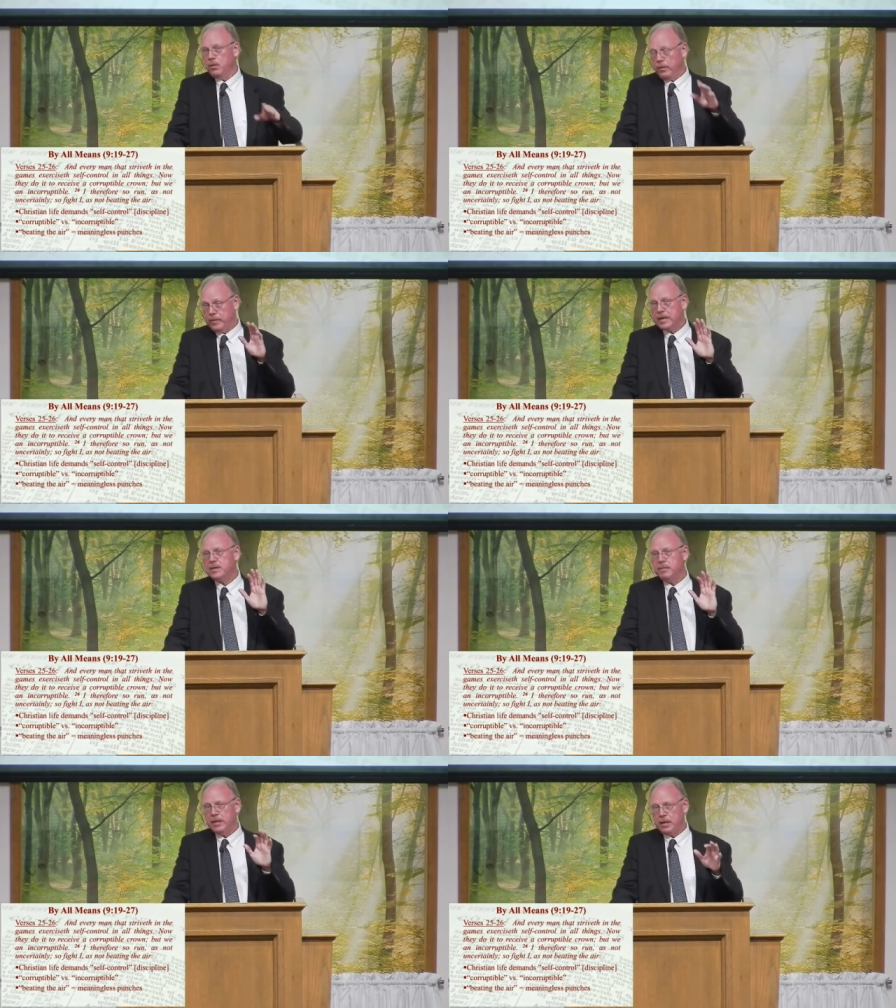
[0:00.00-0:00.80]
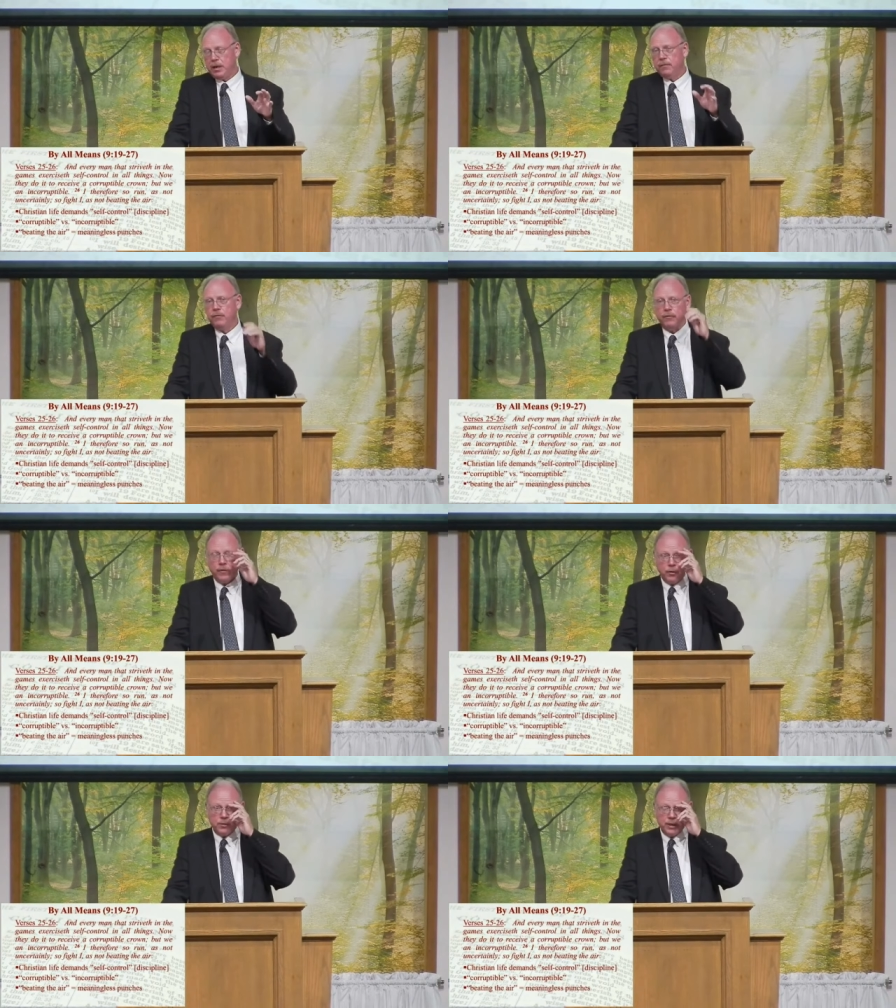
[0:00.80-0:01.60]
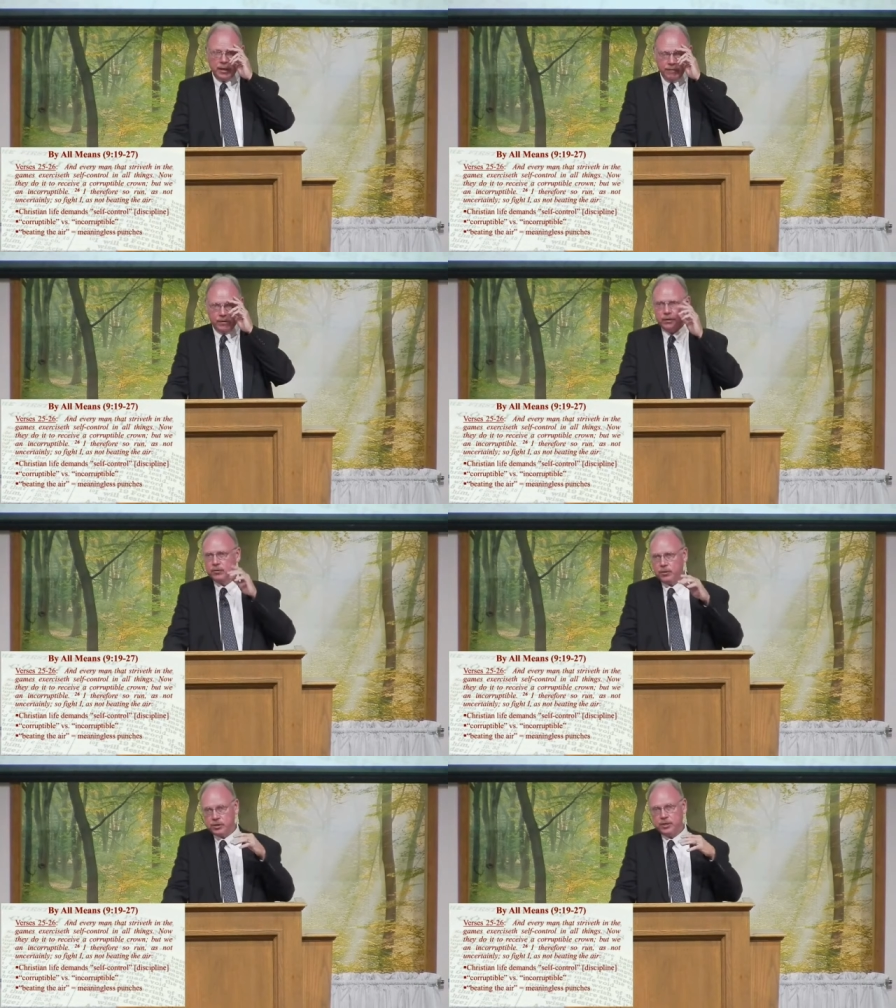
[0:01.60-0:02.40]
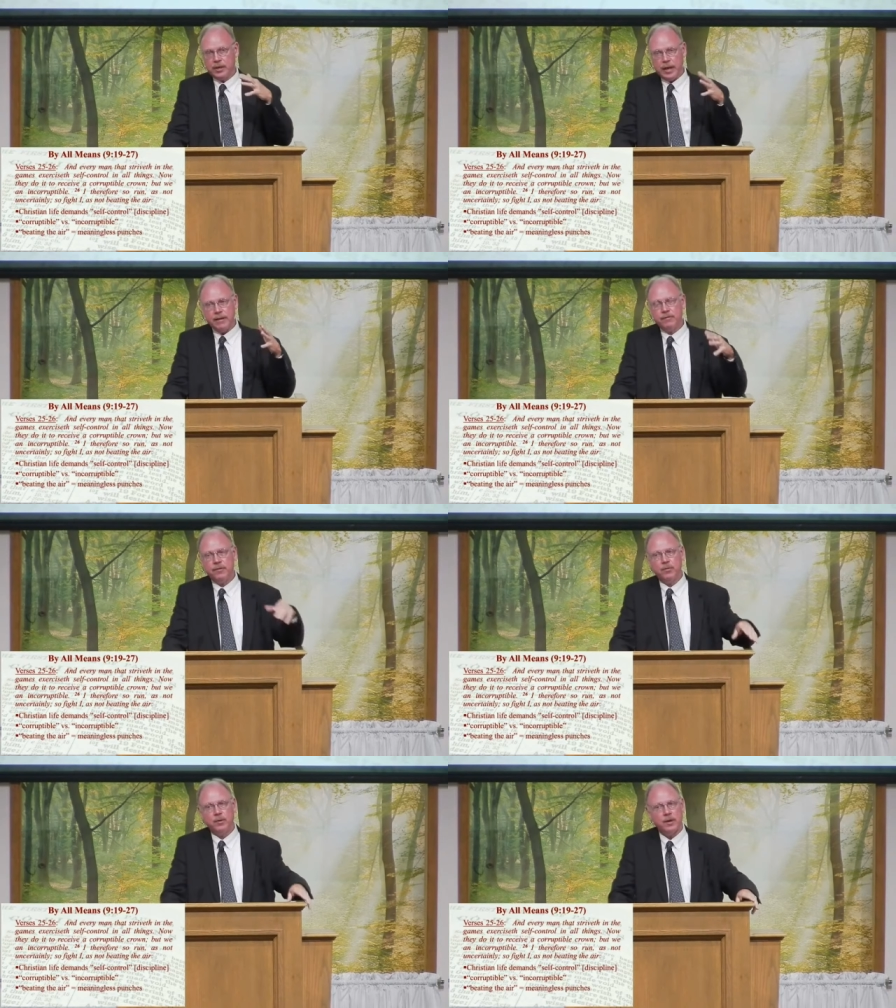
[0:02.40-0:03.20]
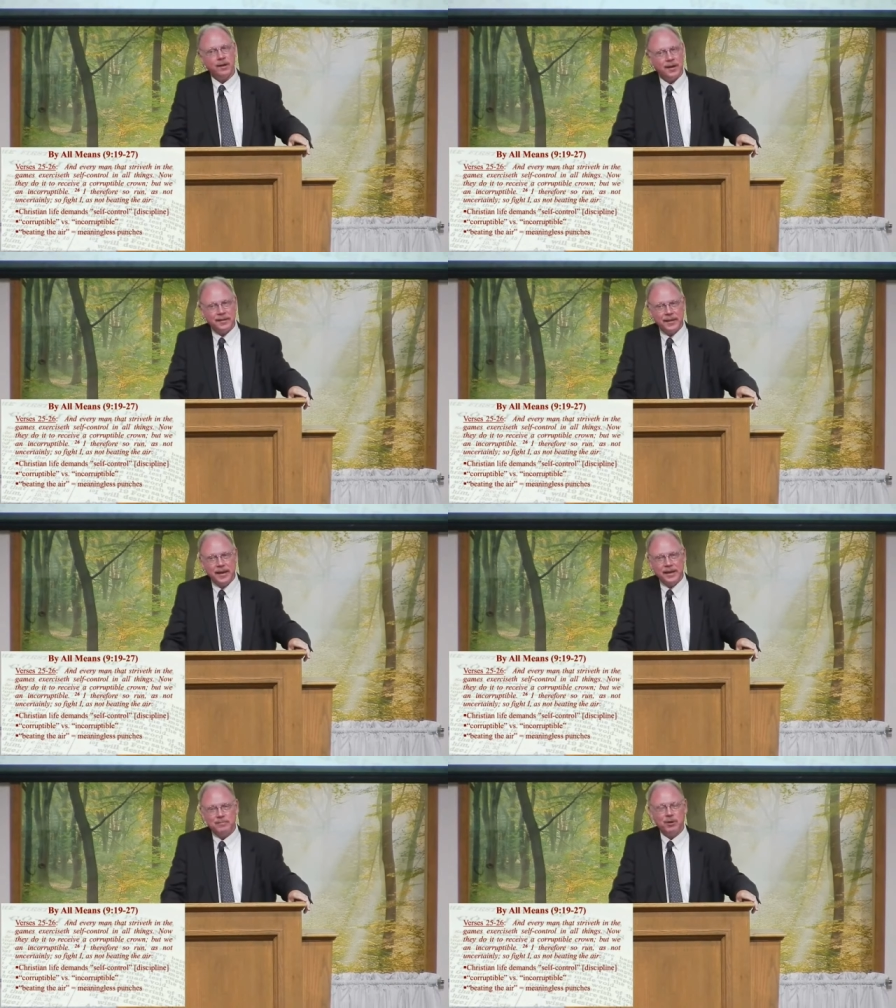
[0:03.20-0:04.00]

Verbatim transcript: We've got to be careful, folks, in living the Christian life that we're not like that.